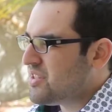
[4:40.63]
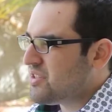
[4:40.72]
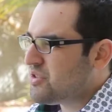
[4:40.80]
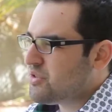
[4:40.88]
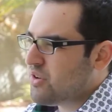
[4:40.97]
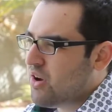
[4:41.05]
It's
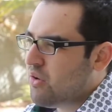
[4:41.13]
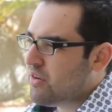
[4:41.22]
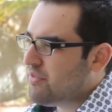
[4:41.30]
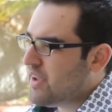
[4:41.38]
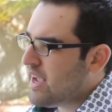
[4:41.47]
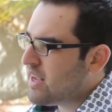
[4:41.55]
so
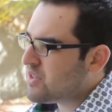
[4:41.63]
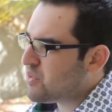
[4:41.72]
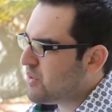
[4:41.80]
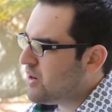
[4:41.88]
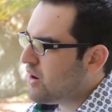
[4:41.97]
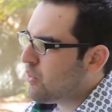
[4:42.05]
advanced.
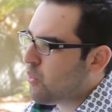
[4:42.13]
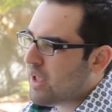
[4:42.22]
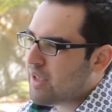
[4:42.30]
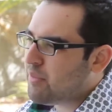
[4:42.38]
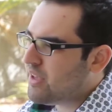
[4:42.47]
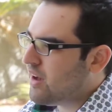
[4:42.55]
We are
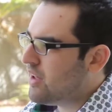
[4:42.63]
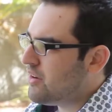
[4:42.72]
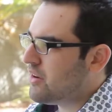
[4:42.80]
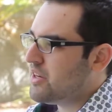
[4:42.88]
way beyond our